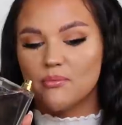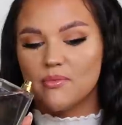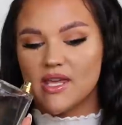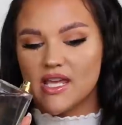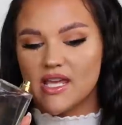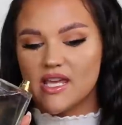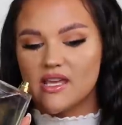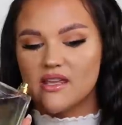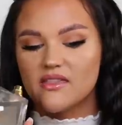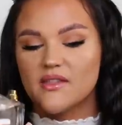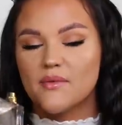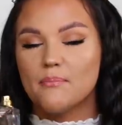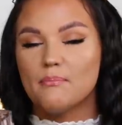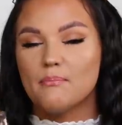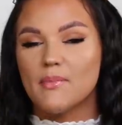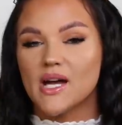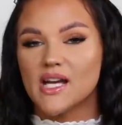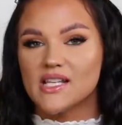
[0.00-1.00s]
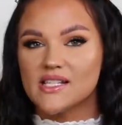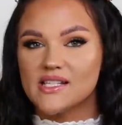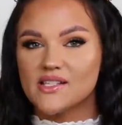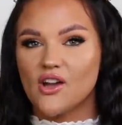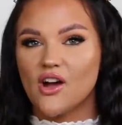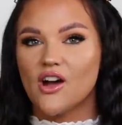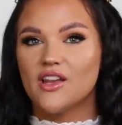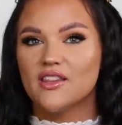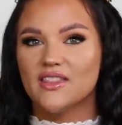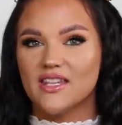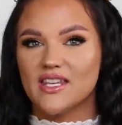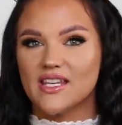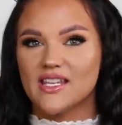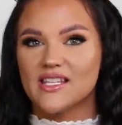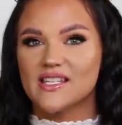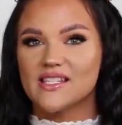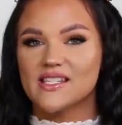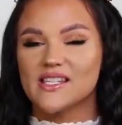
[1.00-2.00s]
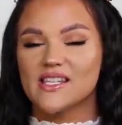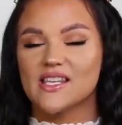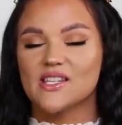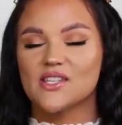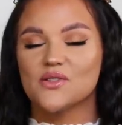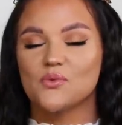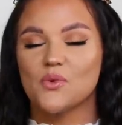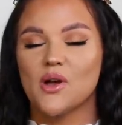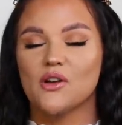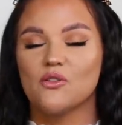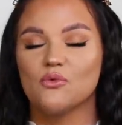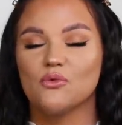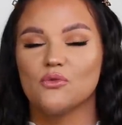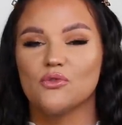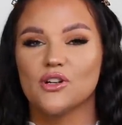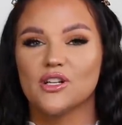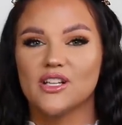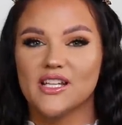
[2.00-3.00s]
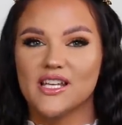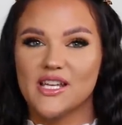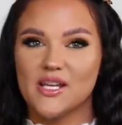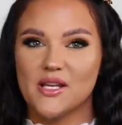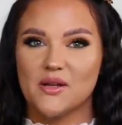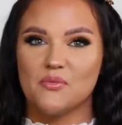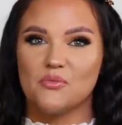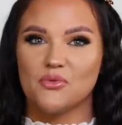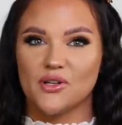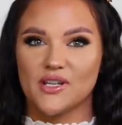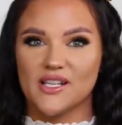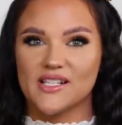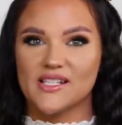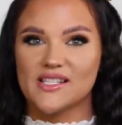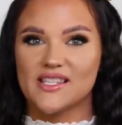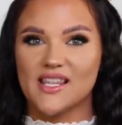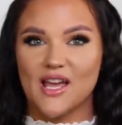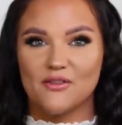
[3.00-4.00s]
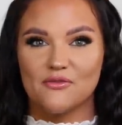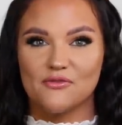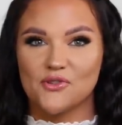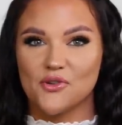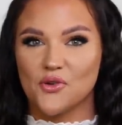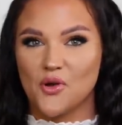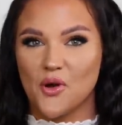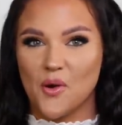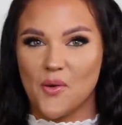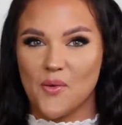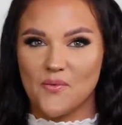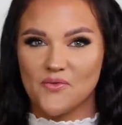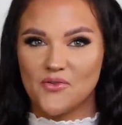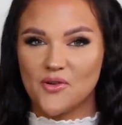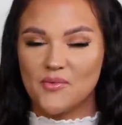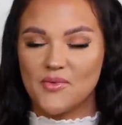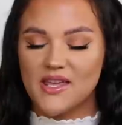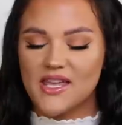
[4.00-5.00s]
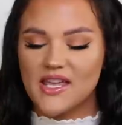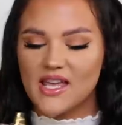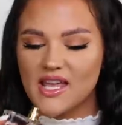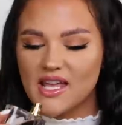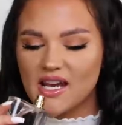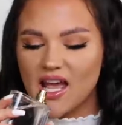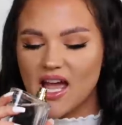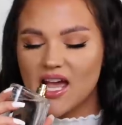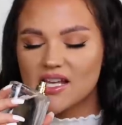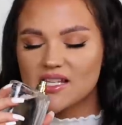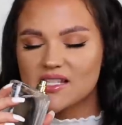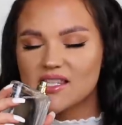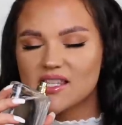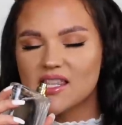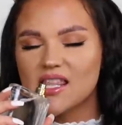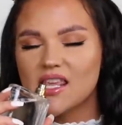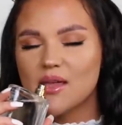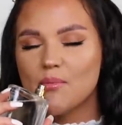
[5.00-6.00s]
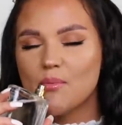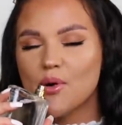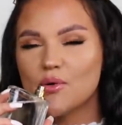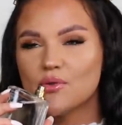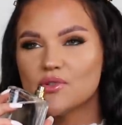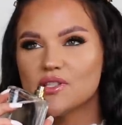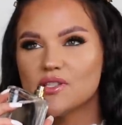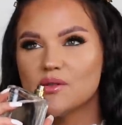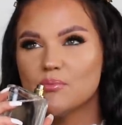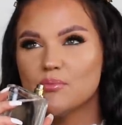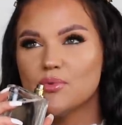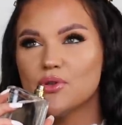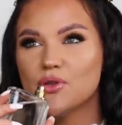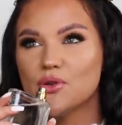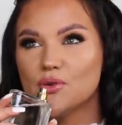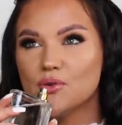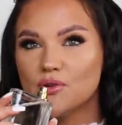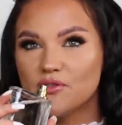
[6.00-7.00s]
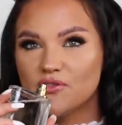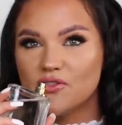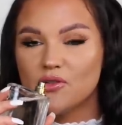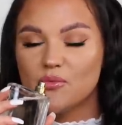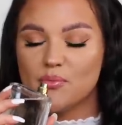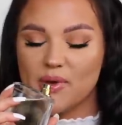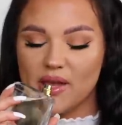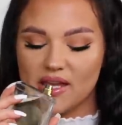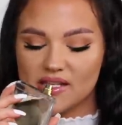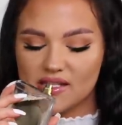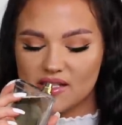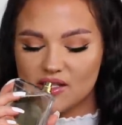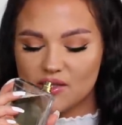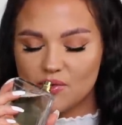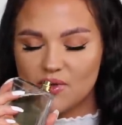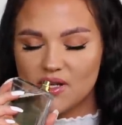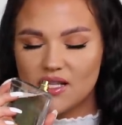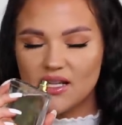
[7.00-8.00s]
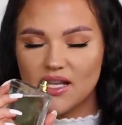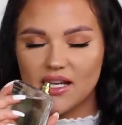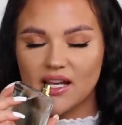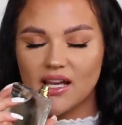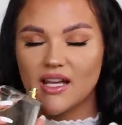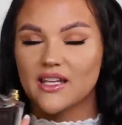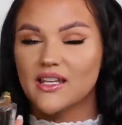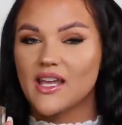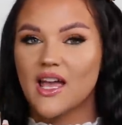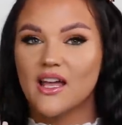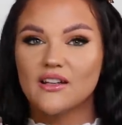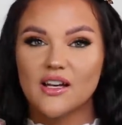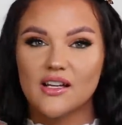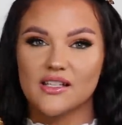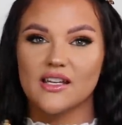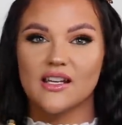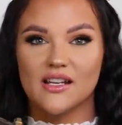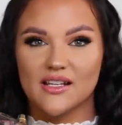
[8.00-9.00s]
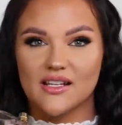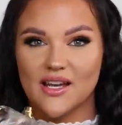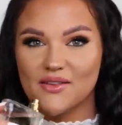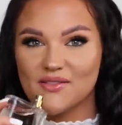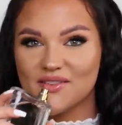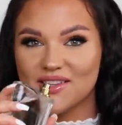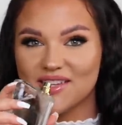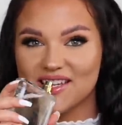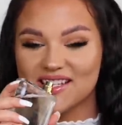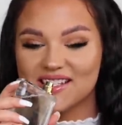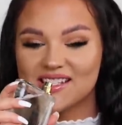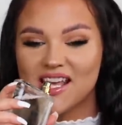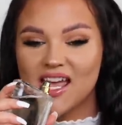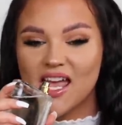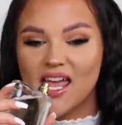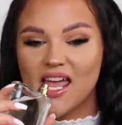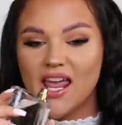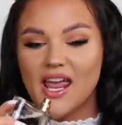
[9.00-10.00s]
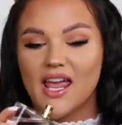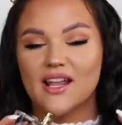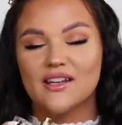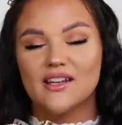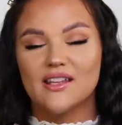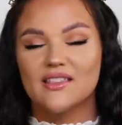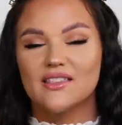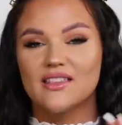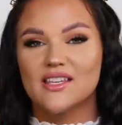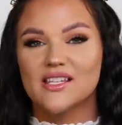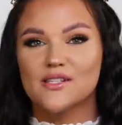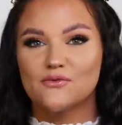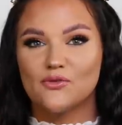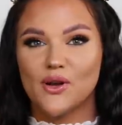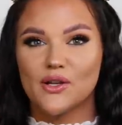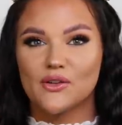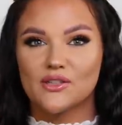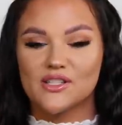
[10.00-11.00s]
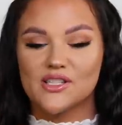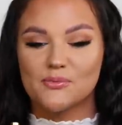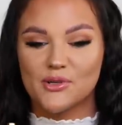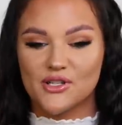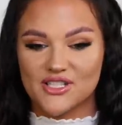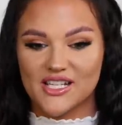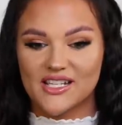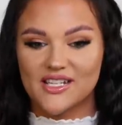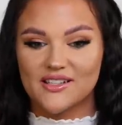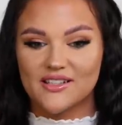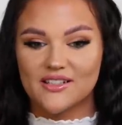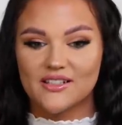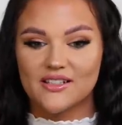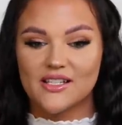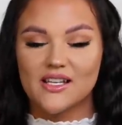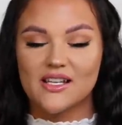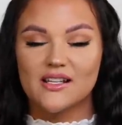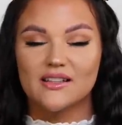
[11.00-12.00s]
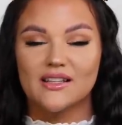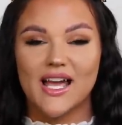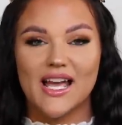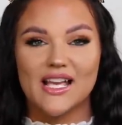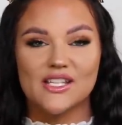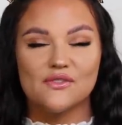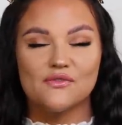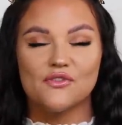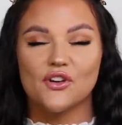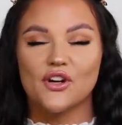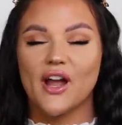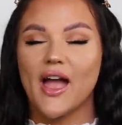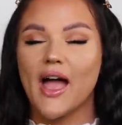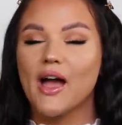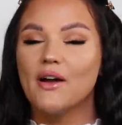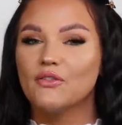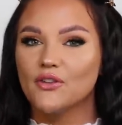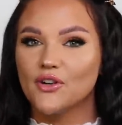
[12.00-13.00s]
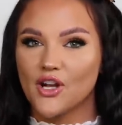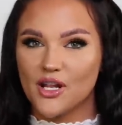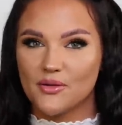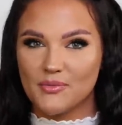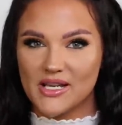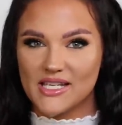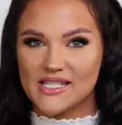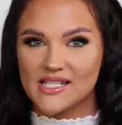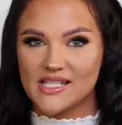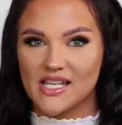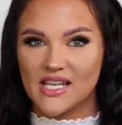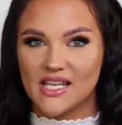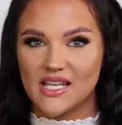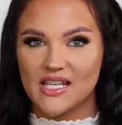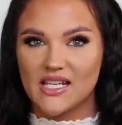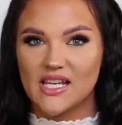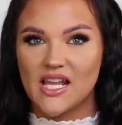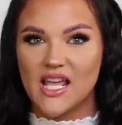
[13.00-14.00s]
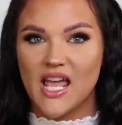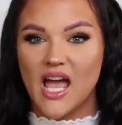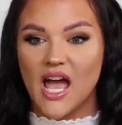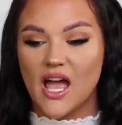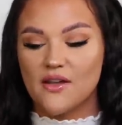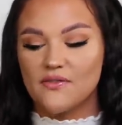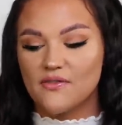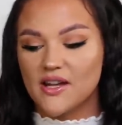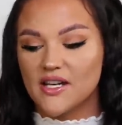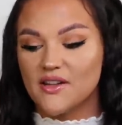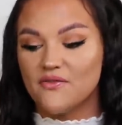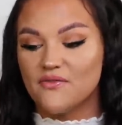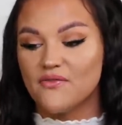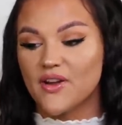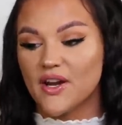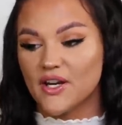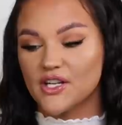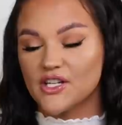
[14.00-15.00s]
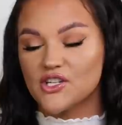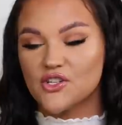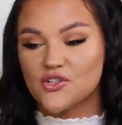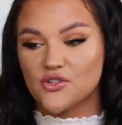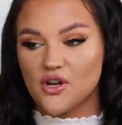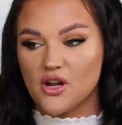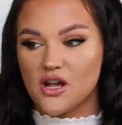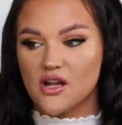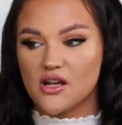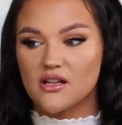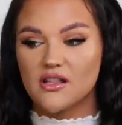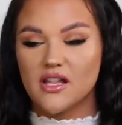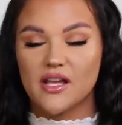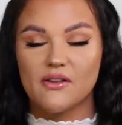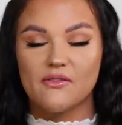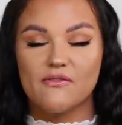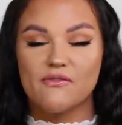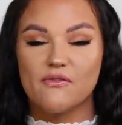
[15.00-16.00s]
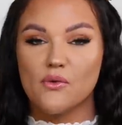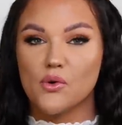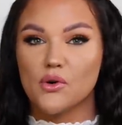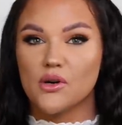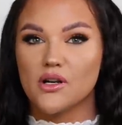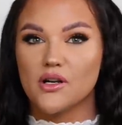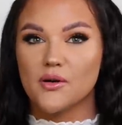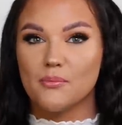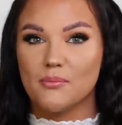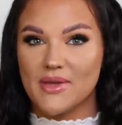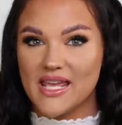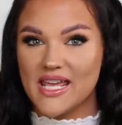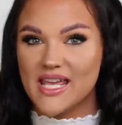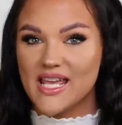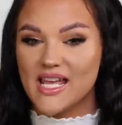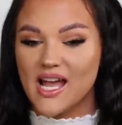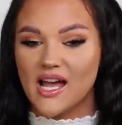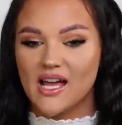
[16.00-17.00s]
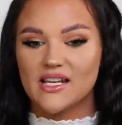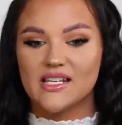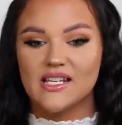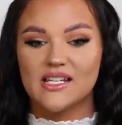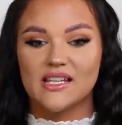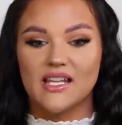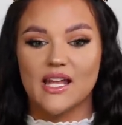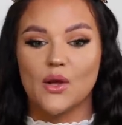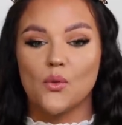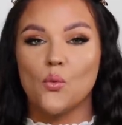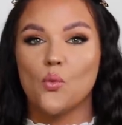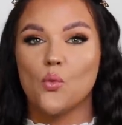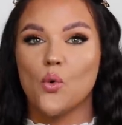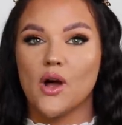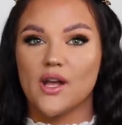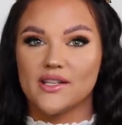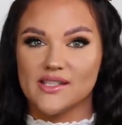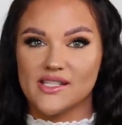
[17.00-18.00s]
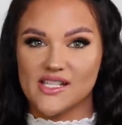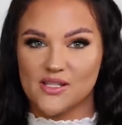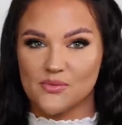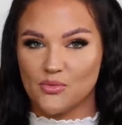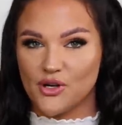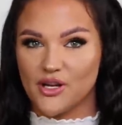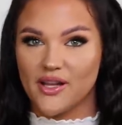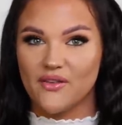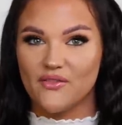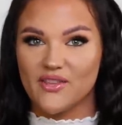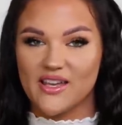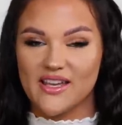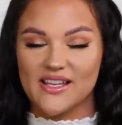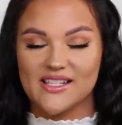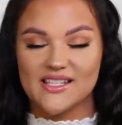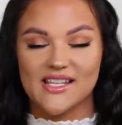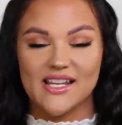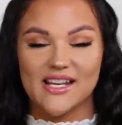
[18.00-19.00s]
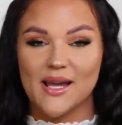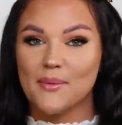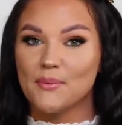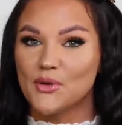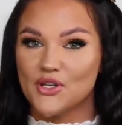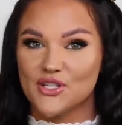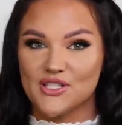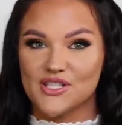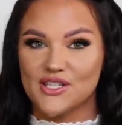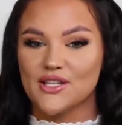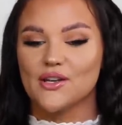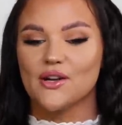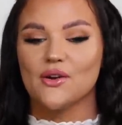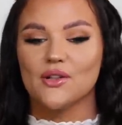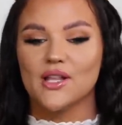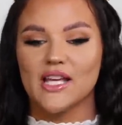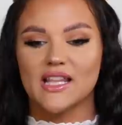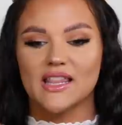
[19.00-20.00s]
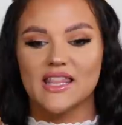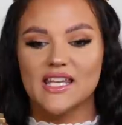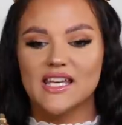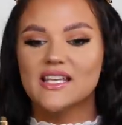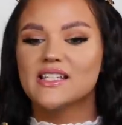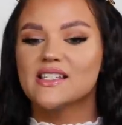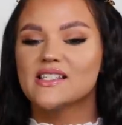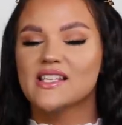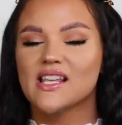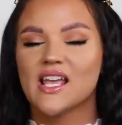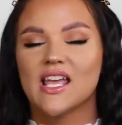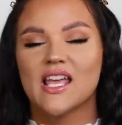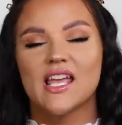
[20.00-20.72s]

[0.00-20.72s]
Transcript: me, the musk on this is what really brings that fruit home for me. It has the most beautiful base to it. Like, I cannot get enough of this. And this fragrance particularly lasts forever on my skin. I find it very strong. Like, for me, I need like one spray of this and I'm good to go. Like, this